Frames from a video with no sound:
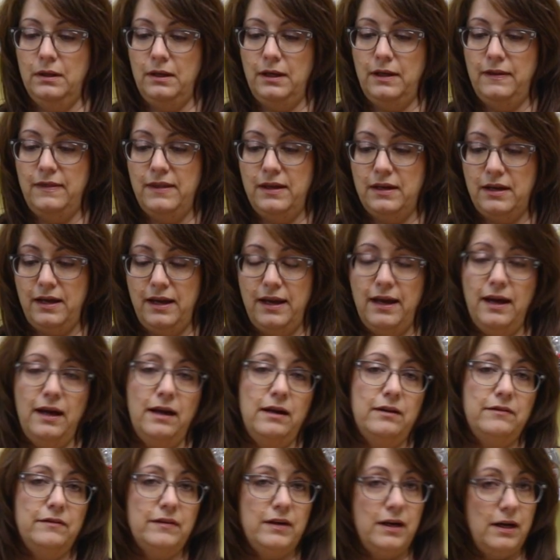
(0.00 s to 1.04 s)
And then I
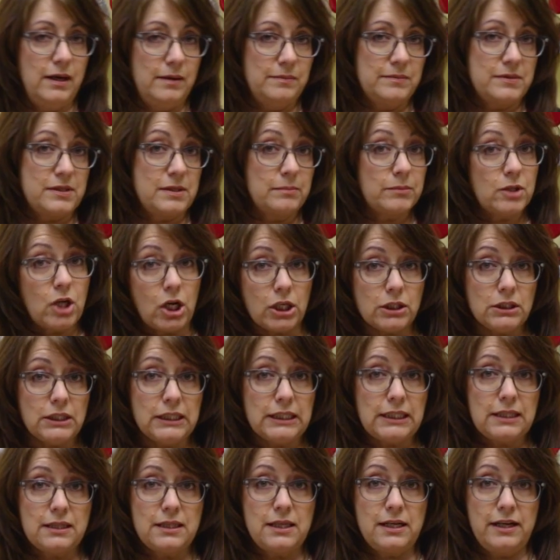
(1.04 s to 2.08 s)
have some
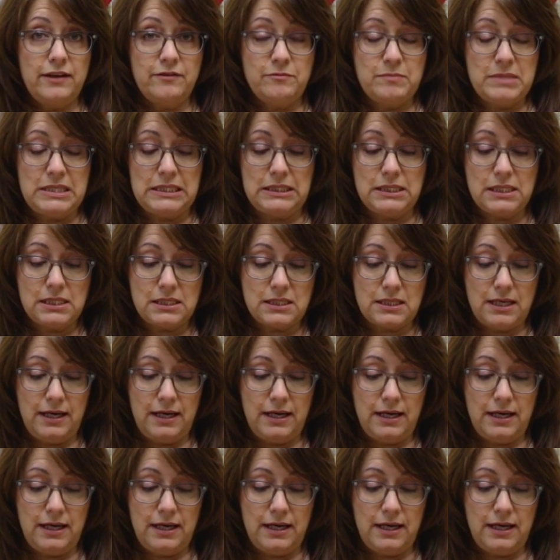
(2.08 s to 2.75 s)
garlic that I've minced.